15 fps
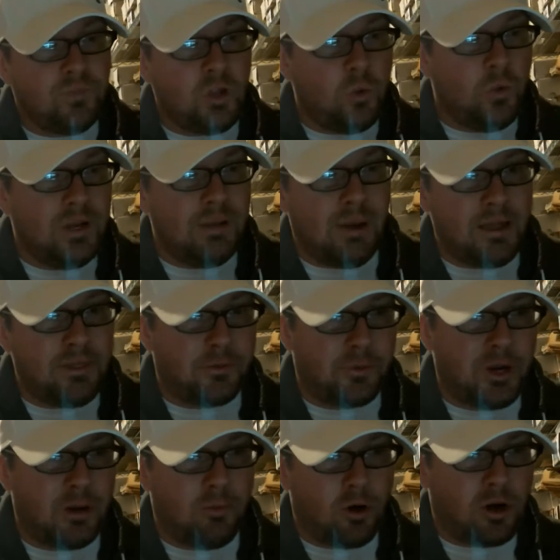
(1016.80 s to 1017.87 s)
when you buy
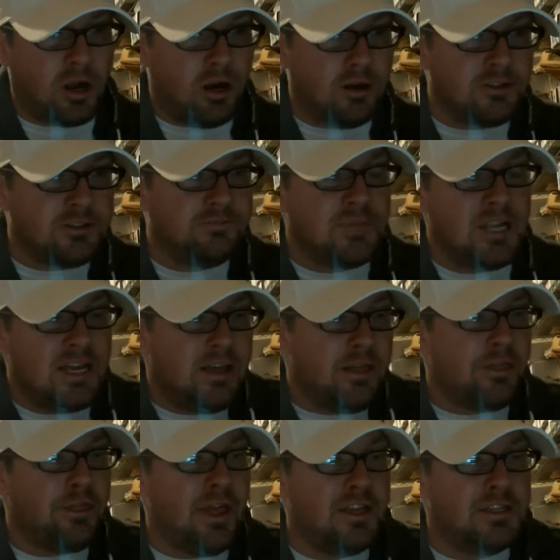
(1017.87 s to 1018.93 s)
3 or more cards.
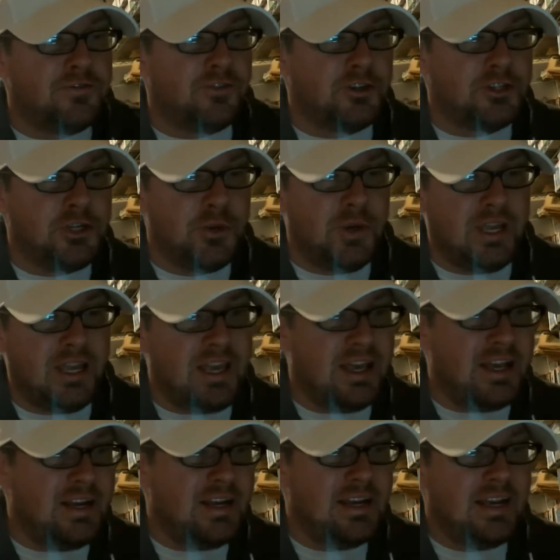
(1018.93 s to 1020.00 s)
Thanks for tuning
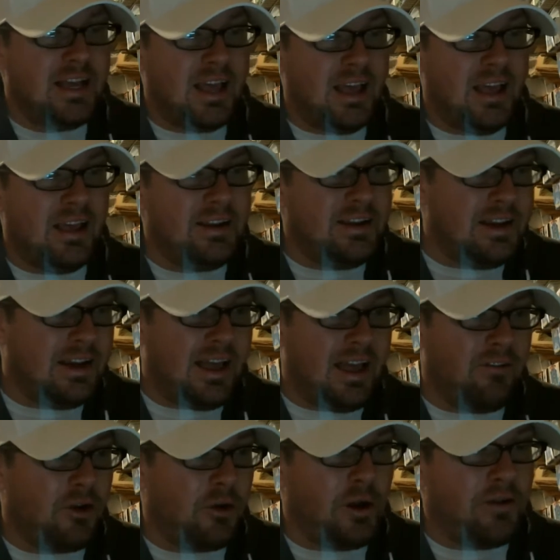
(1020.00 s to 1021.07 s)
in, and
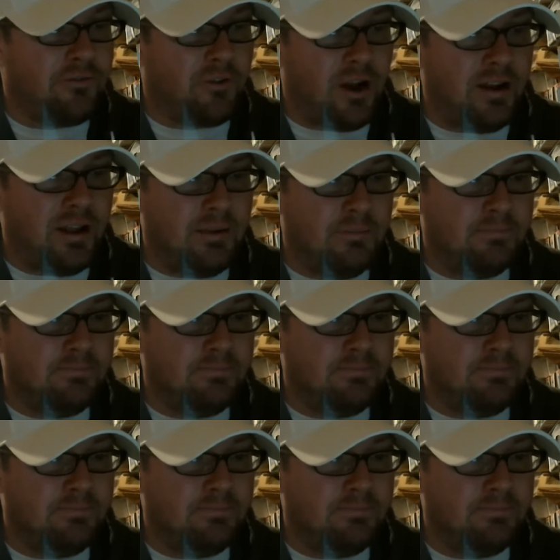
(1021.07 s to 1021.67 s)
have a great Friday.